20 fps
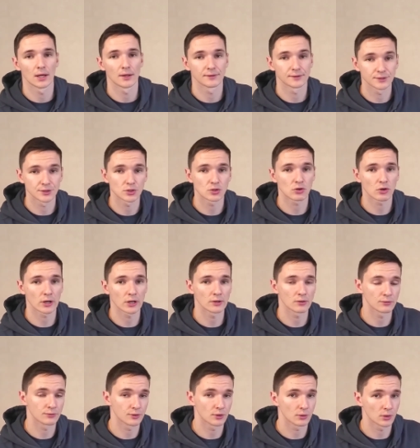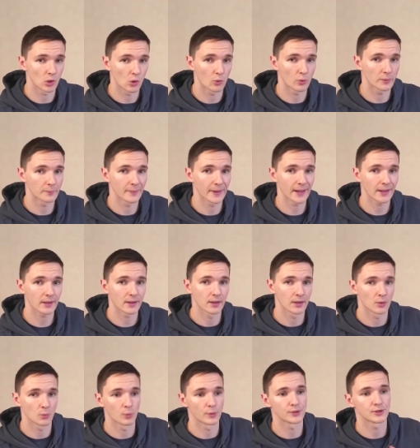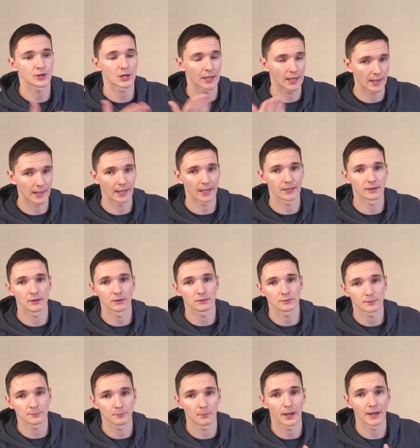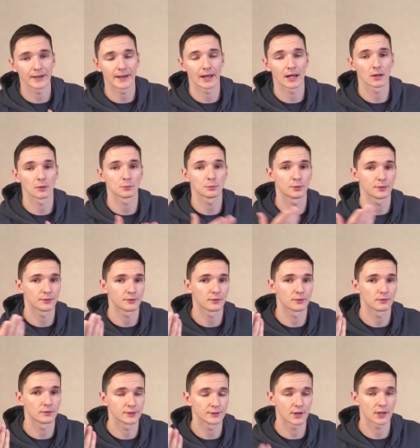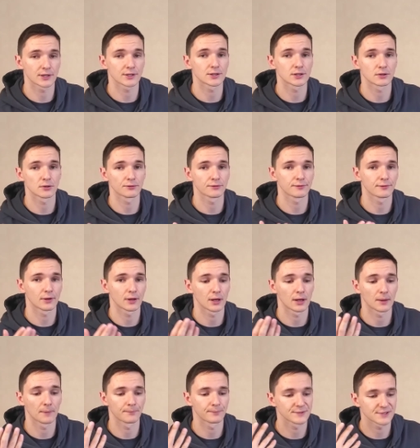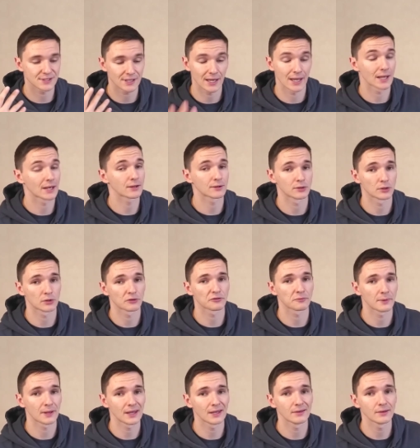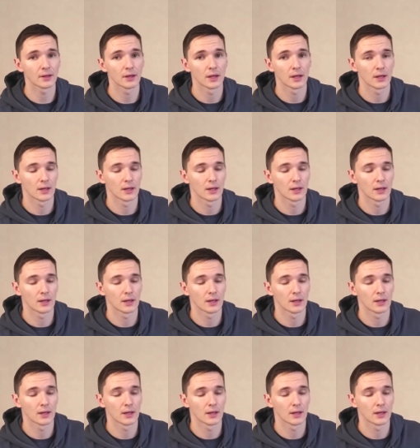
the strain on your lower back, which again might help with the reduction of um, sciatic nerve pain.